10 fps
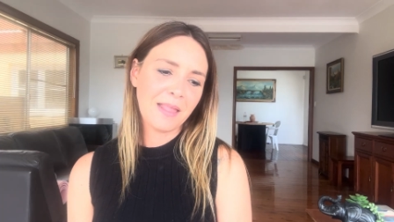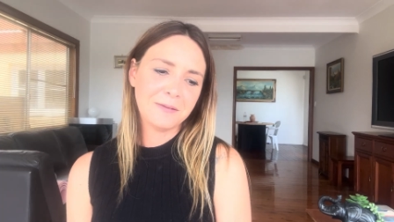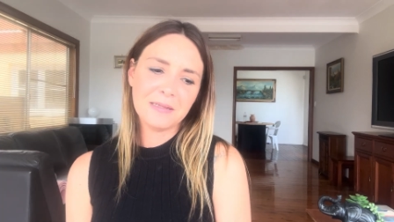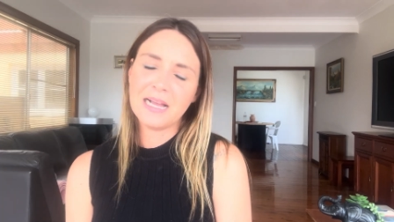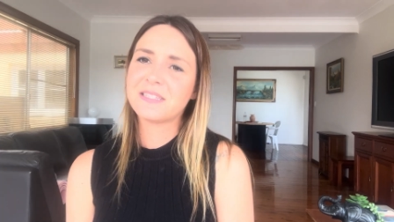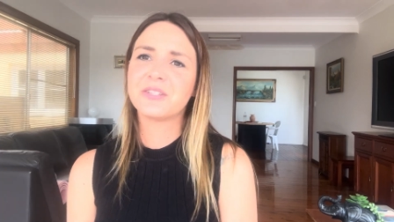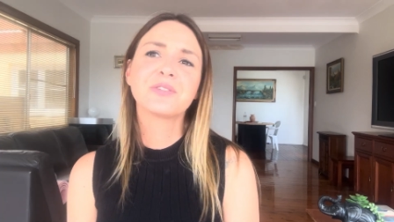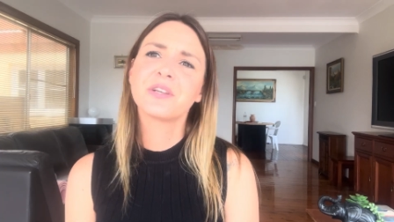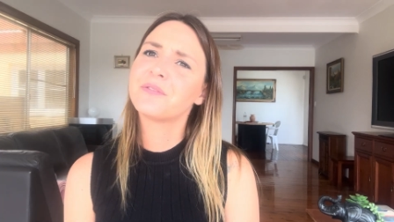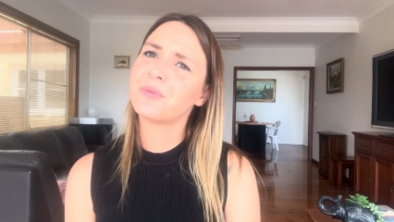Ask
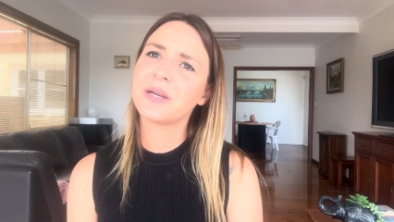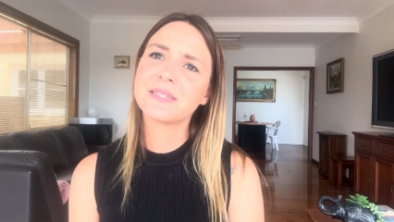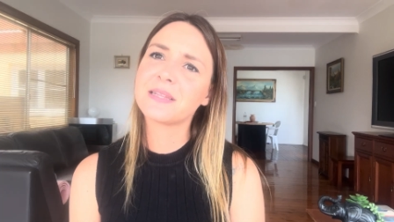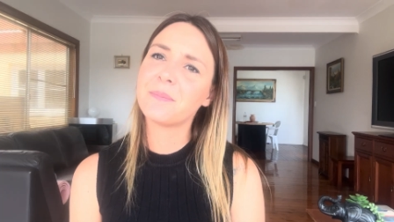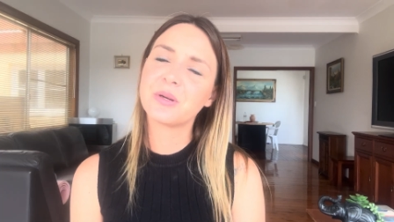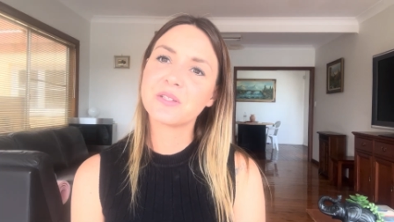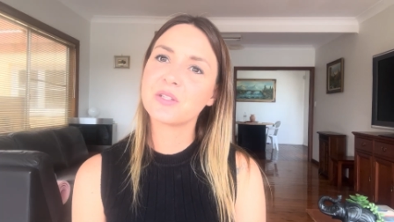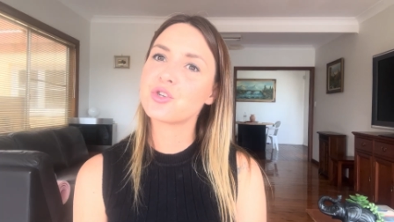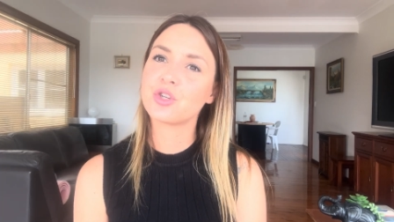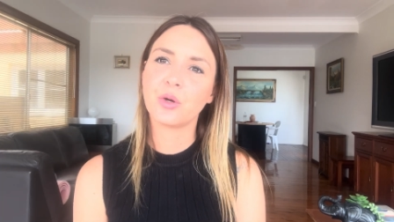yourself, what is that
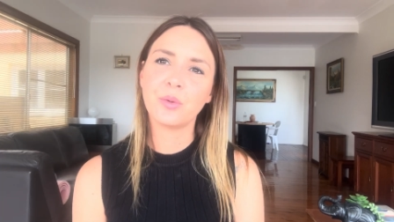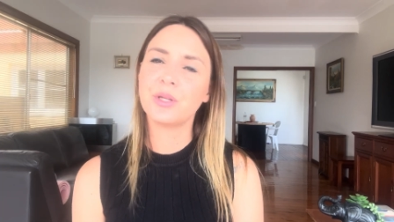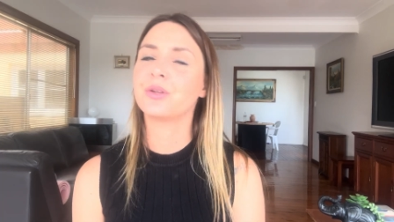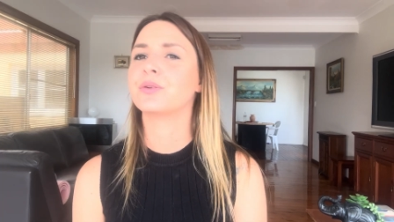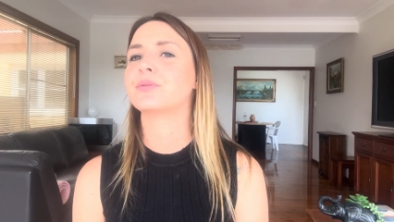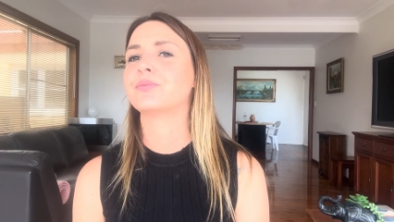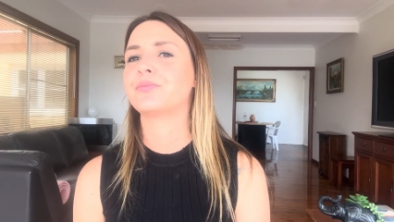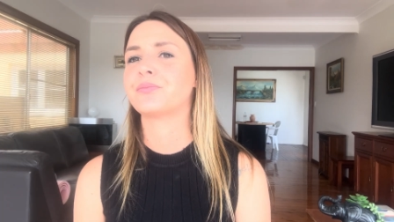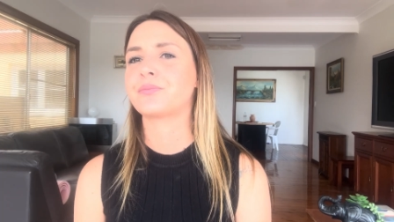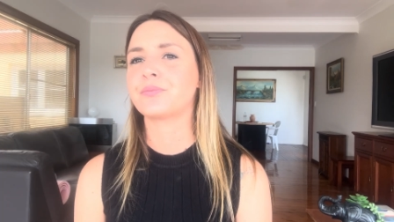person showing you?
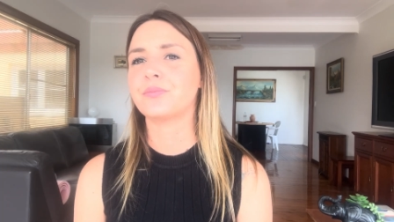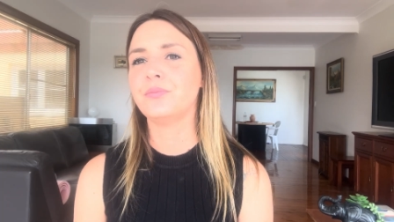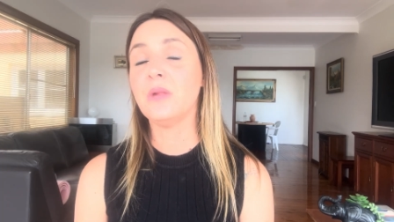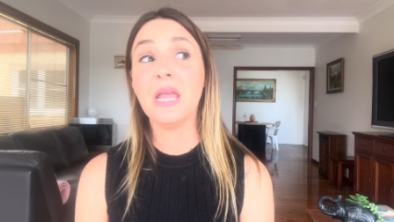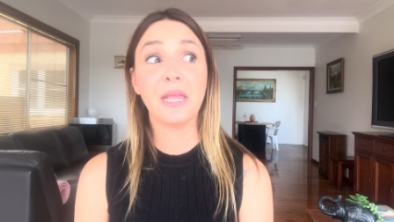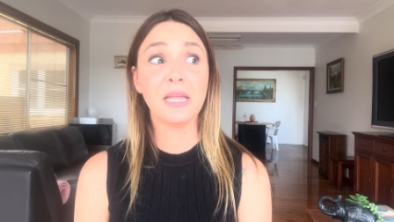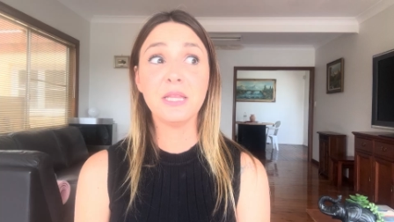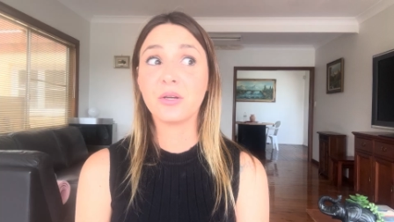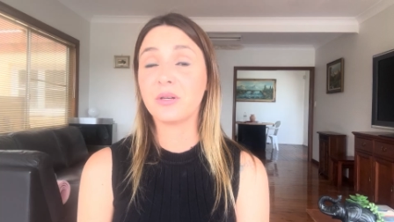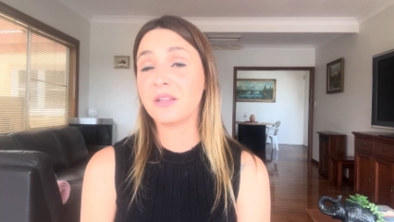Again,
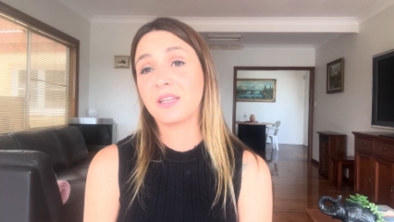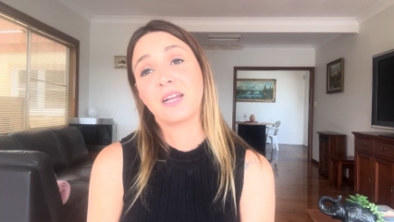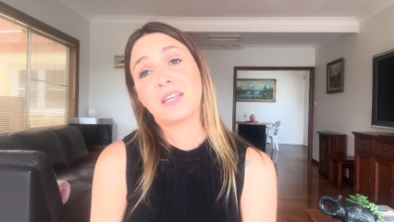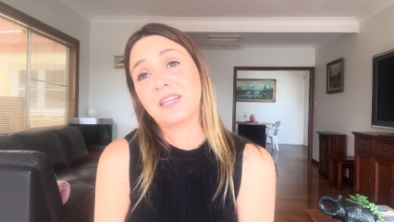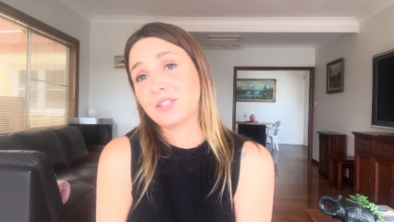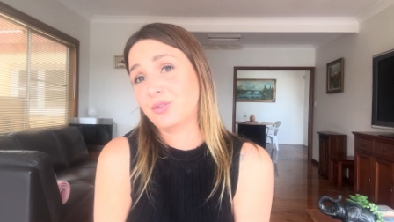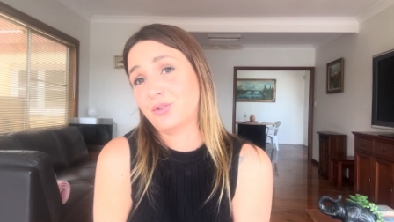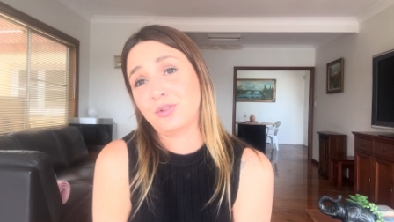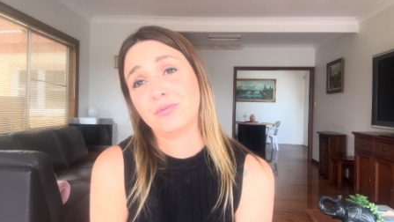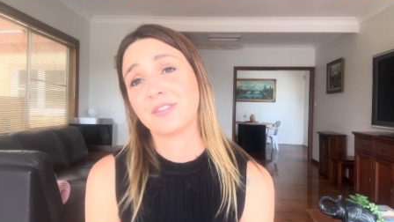the only thing I needed to
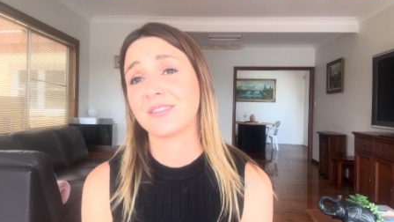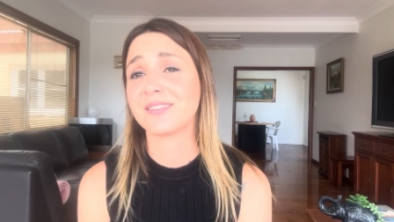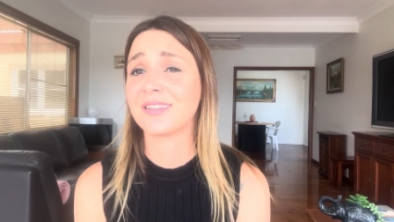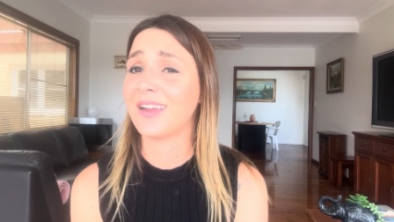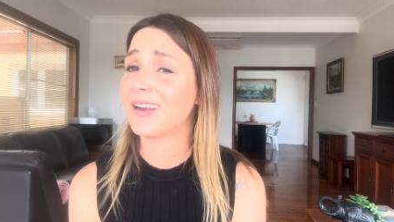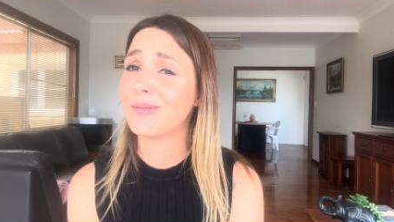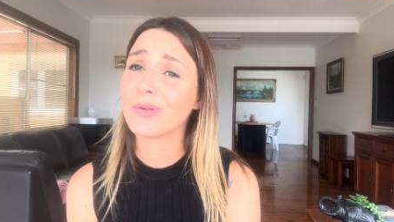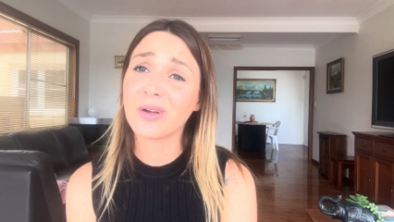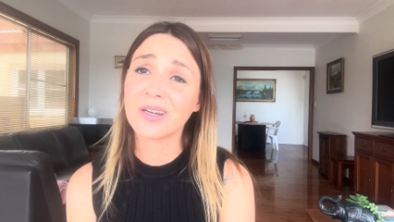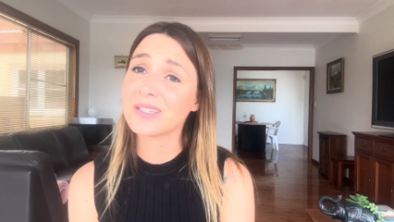do was just saying, I'm
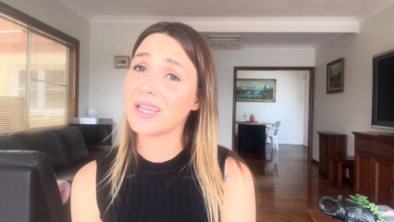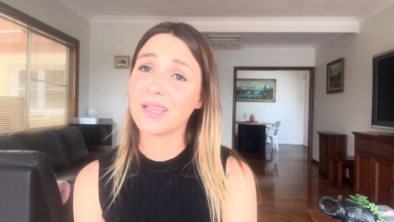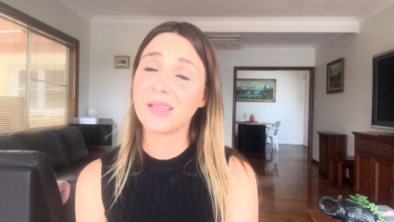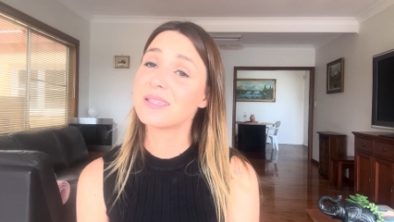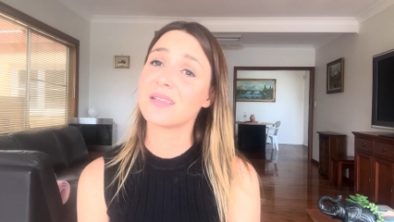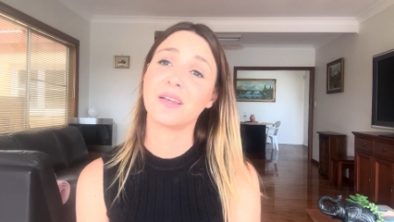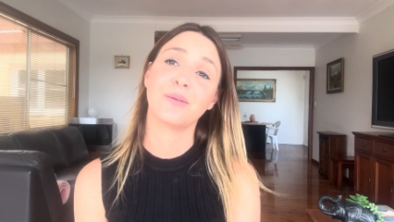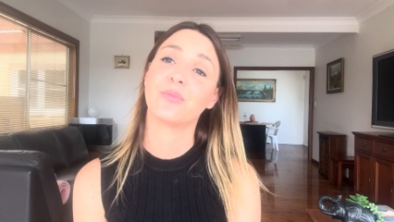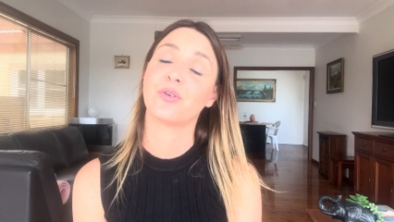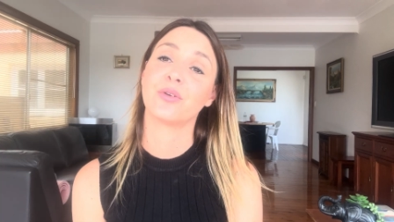not going to take this
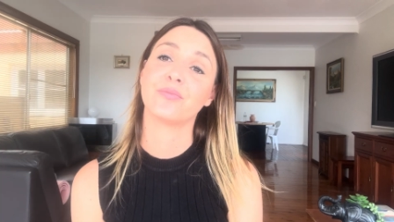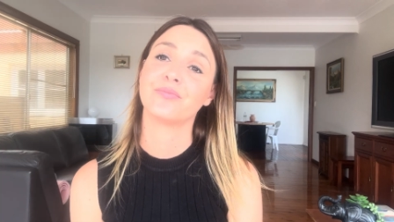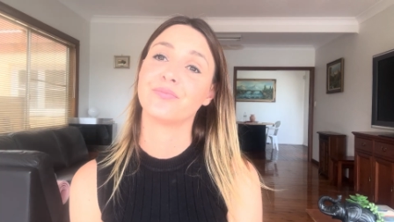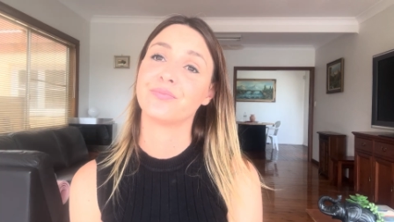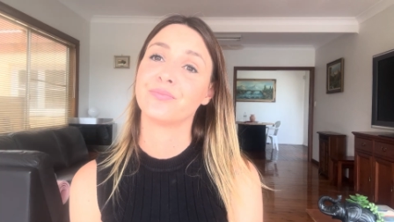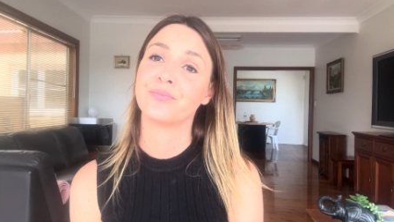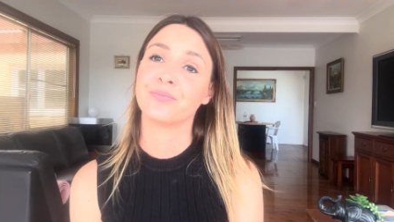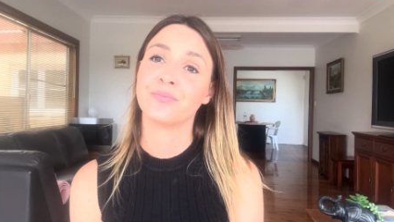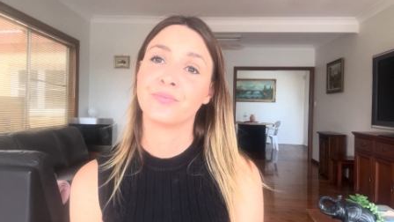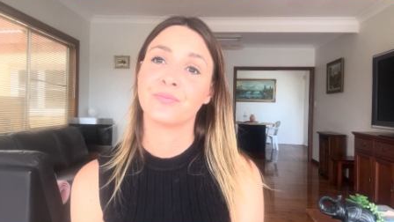anymore.
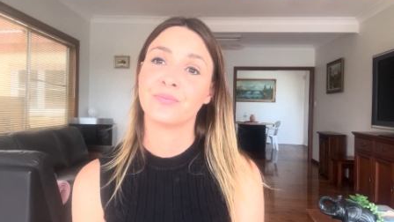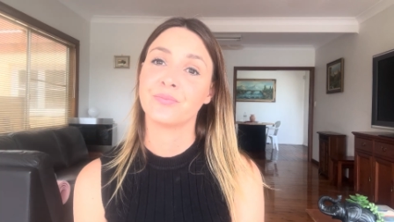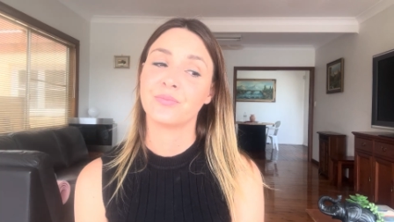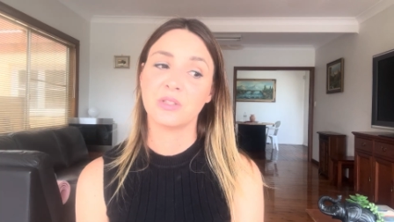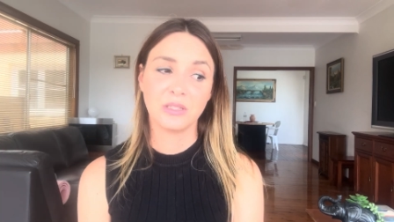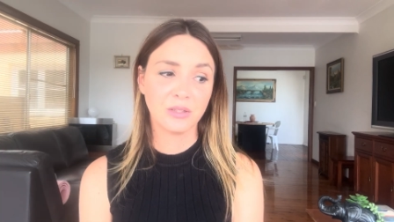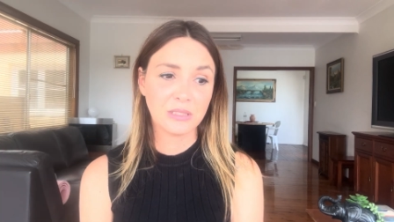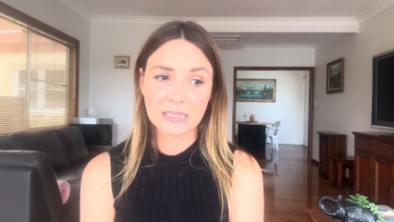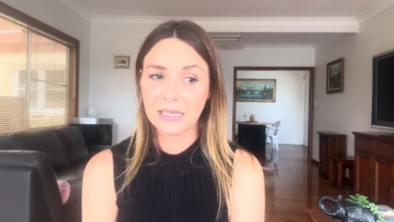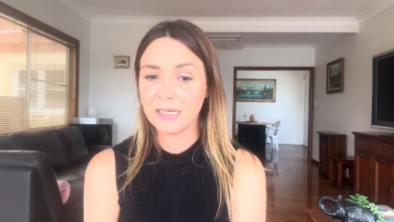
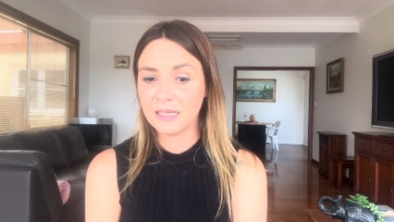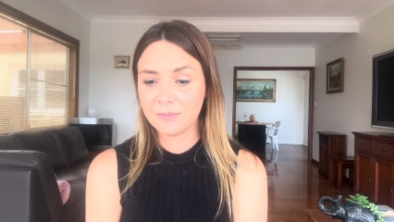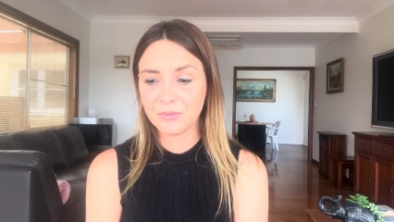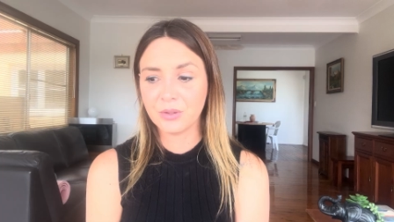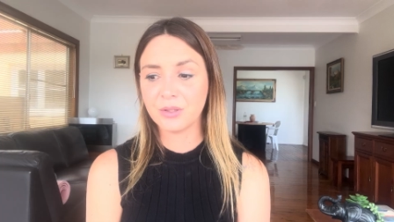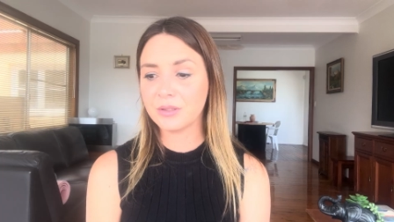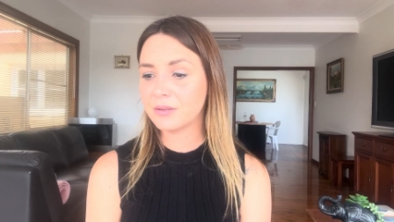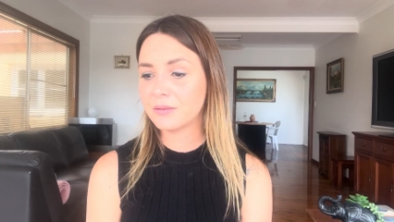Today, I'm not